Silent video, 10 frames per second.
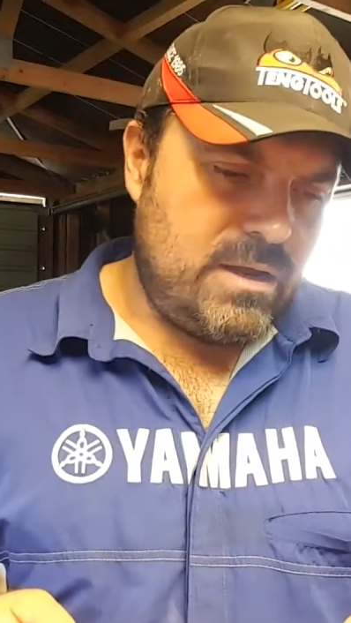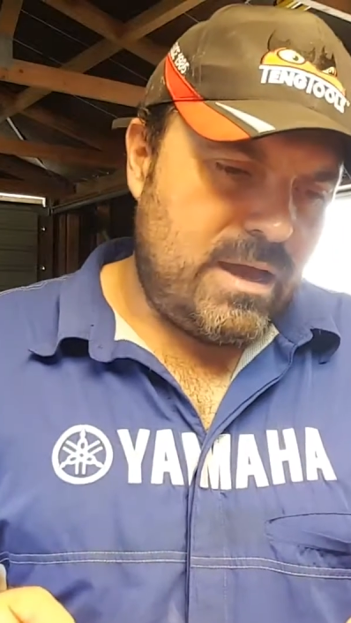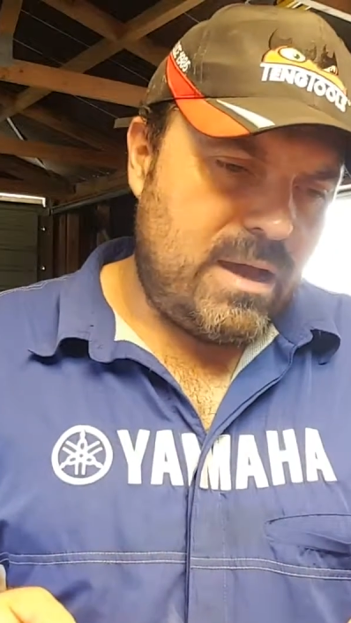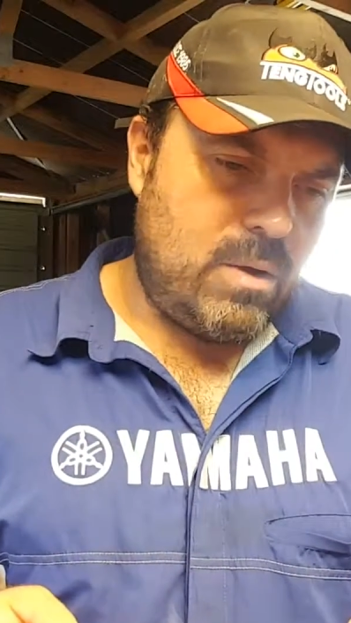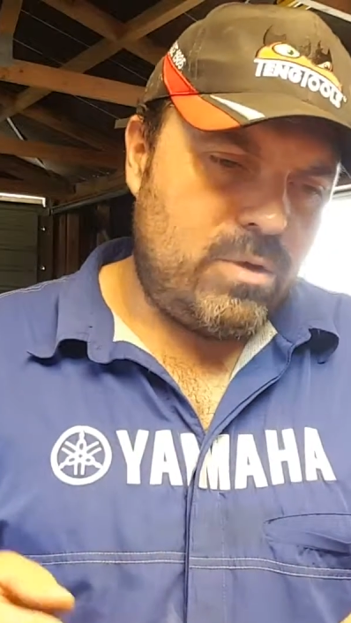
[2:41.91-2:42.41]

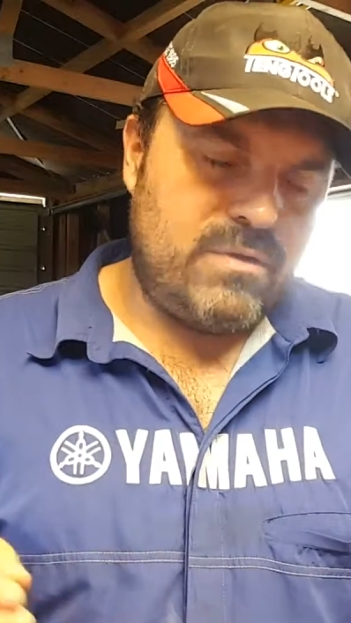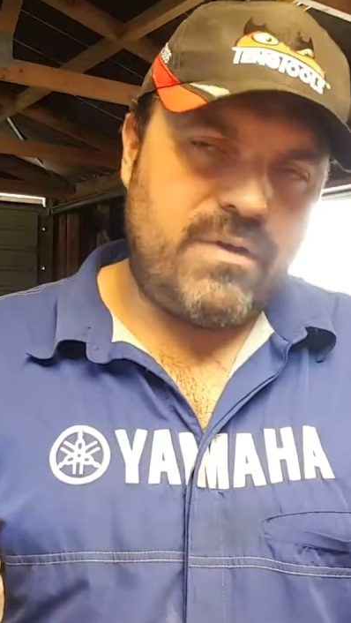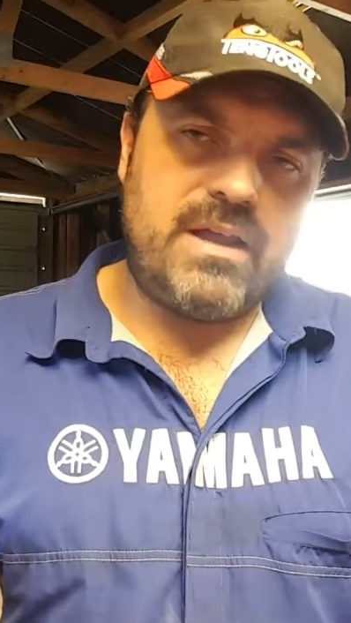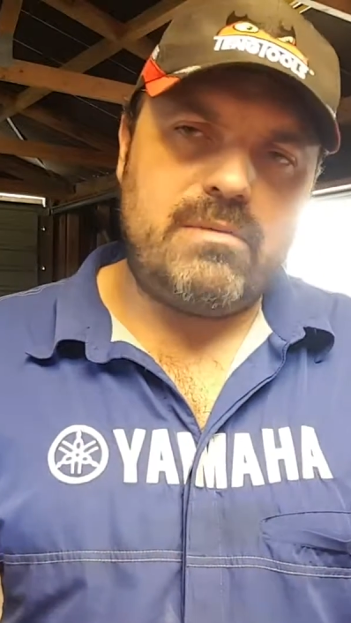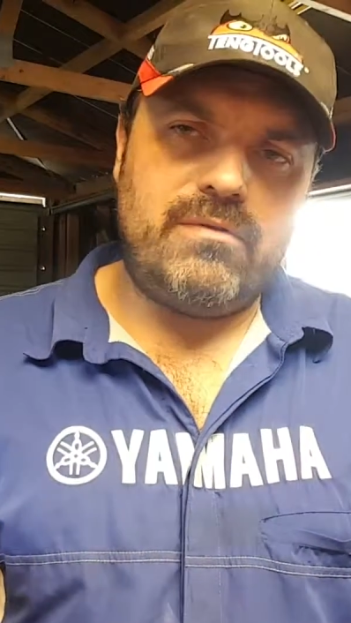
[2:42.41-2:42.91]
Now, with
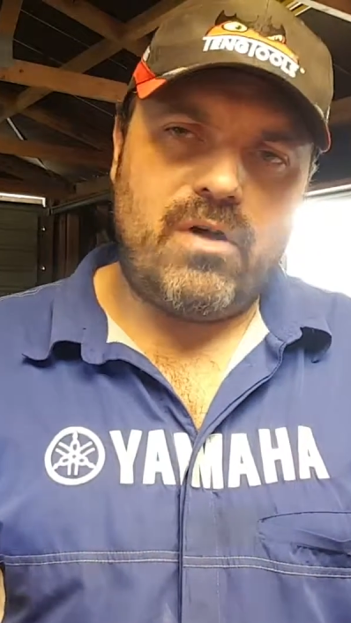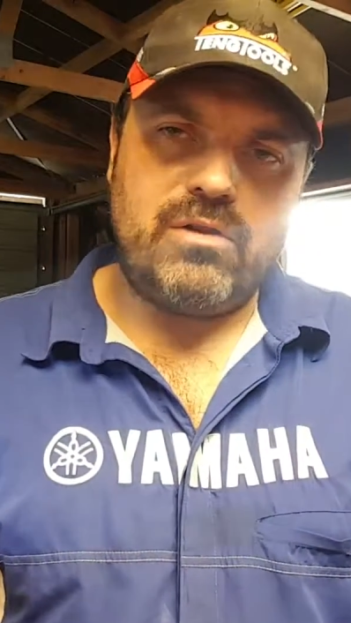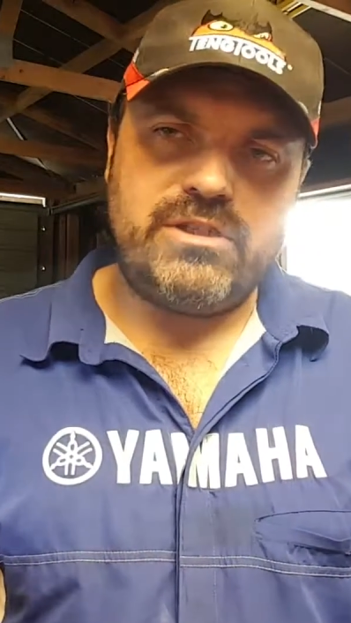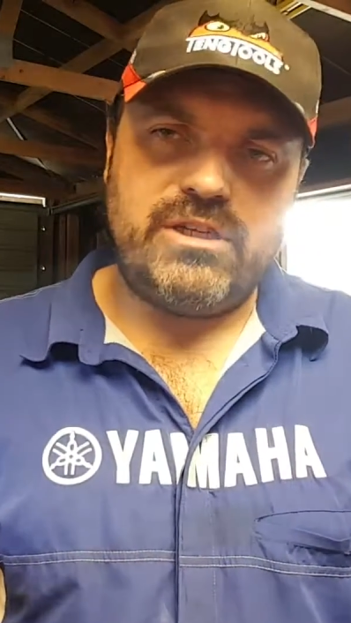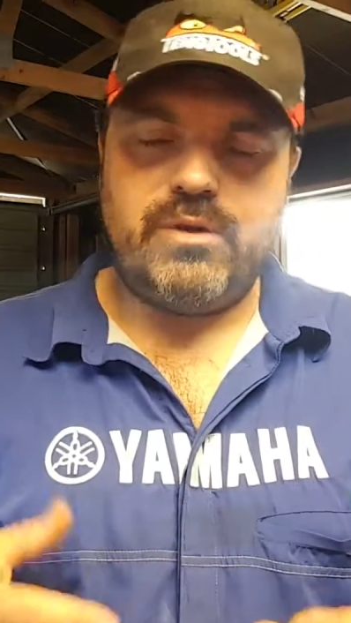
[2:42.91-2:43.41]
available
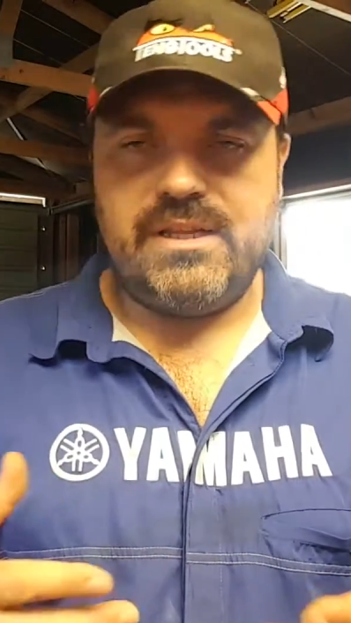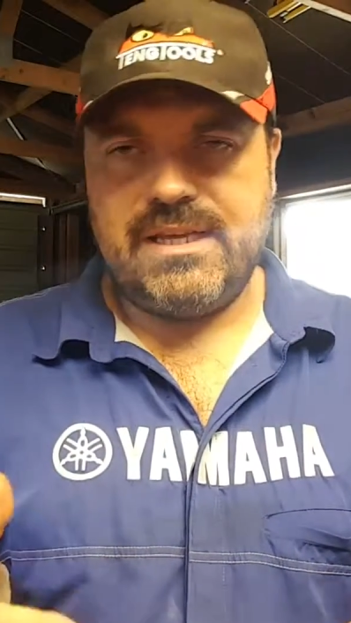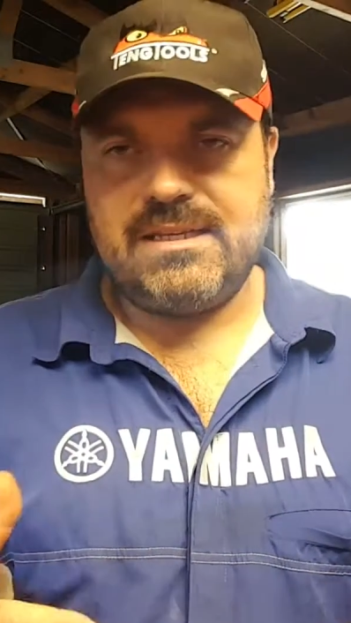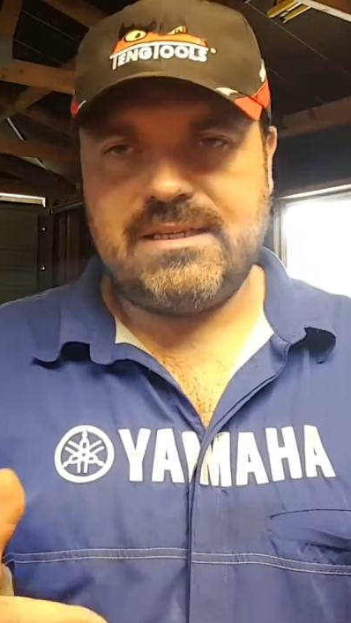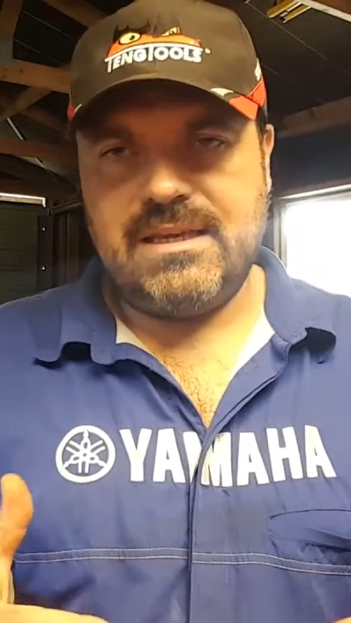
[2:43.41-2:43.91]
voltage, when you're
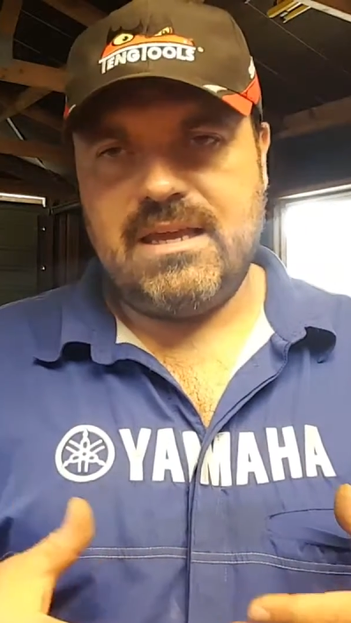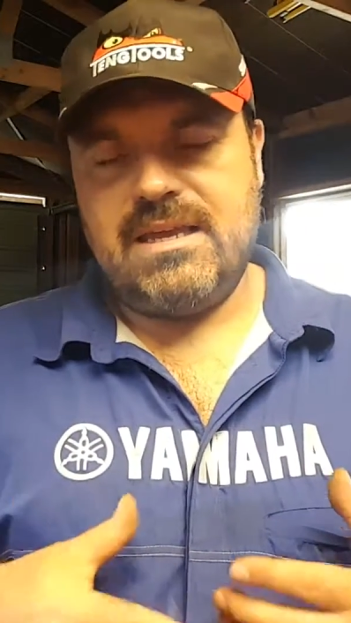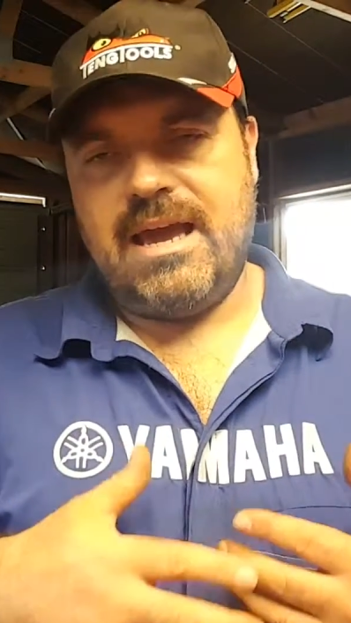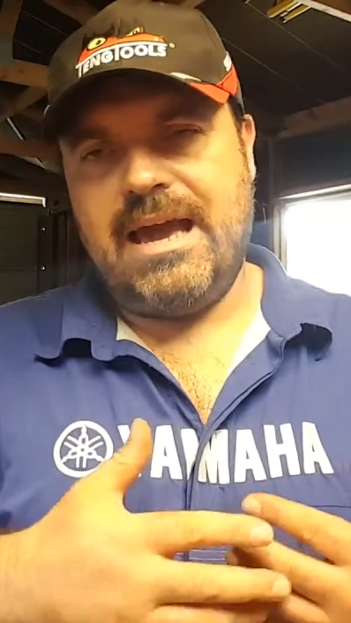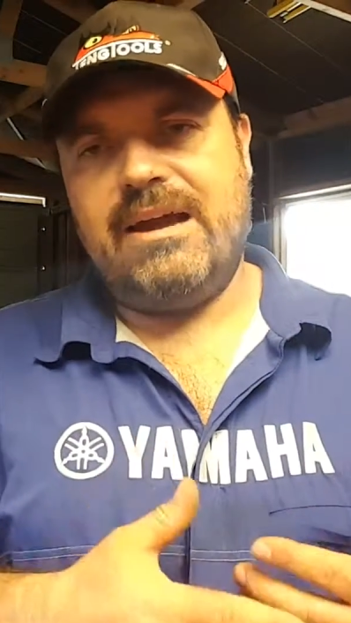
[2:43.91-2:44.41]
testing it,
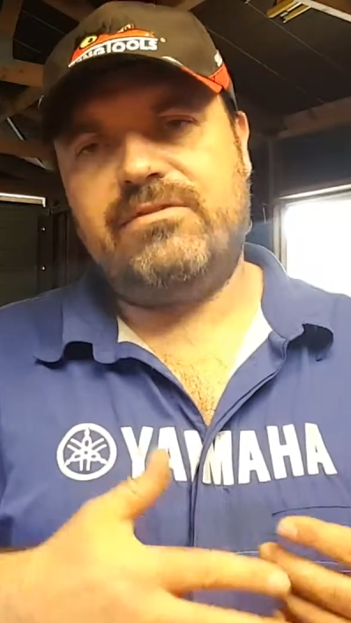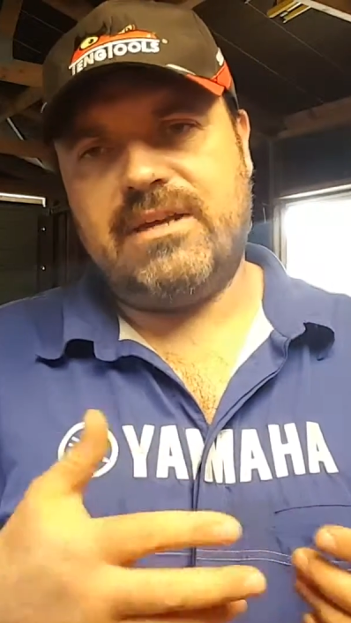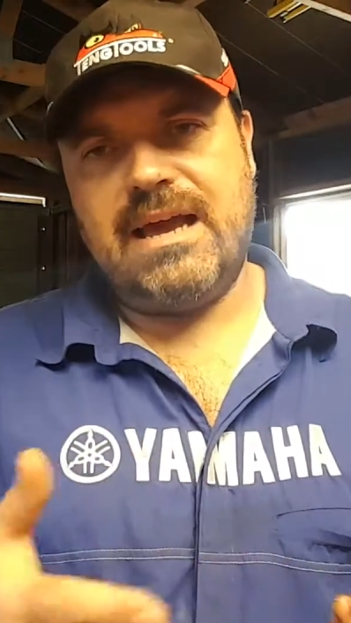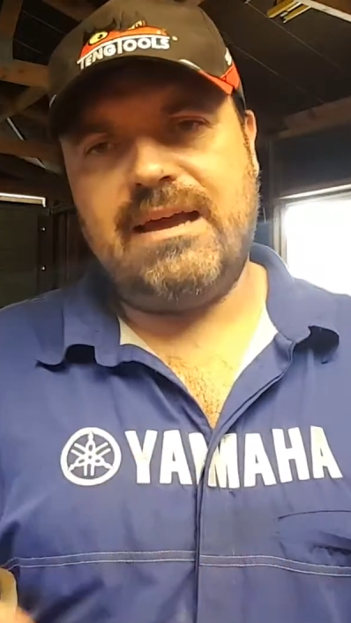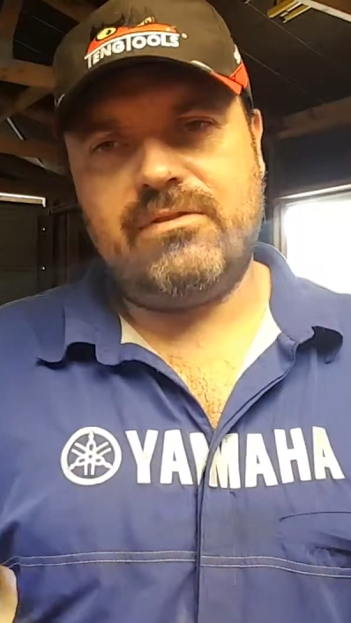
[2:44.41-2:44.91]
you have
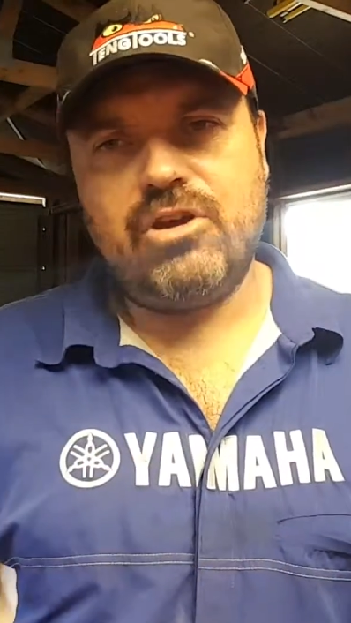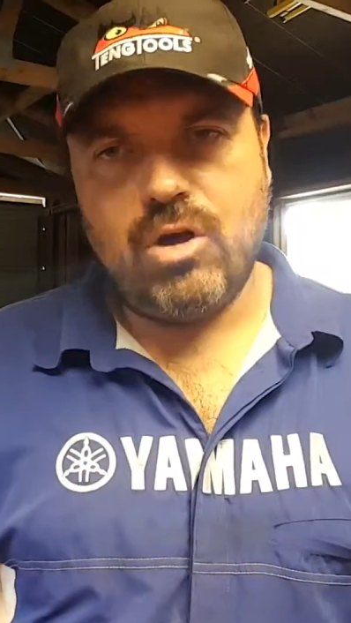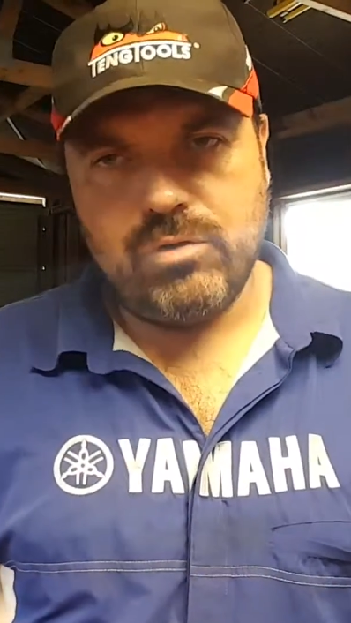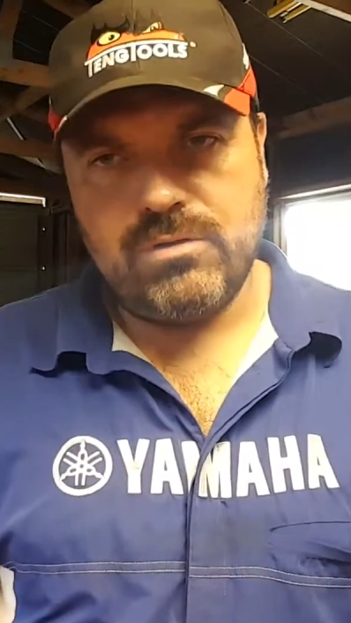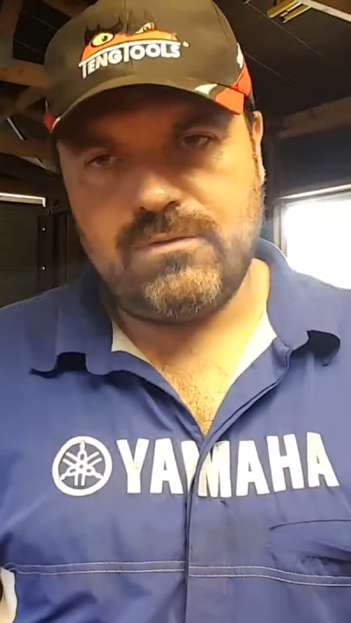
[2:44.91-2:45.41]
to have
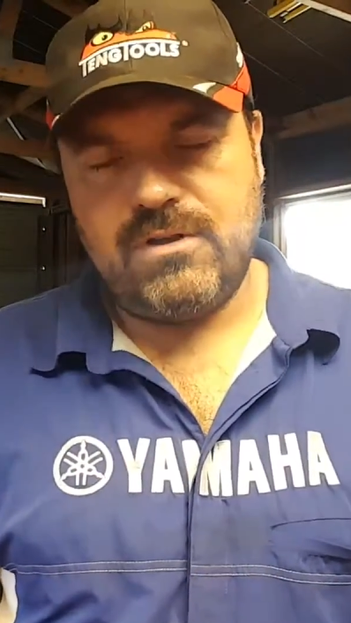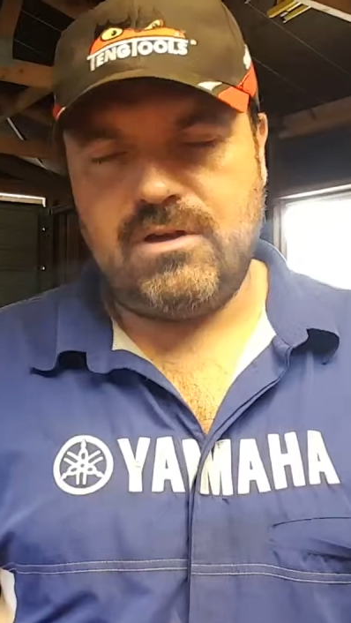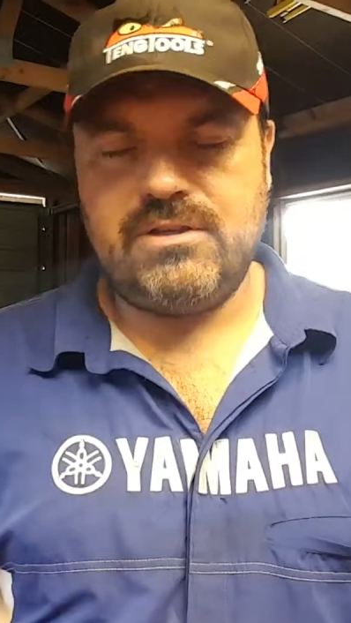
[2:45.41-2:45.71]
current flow.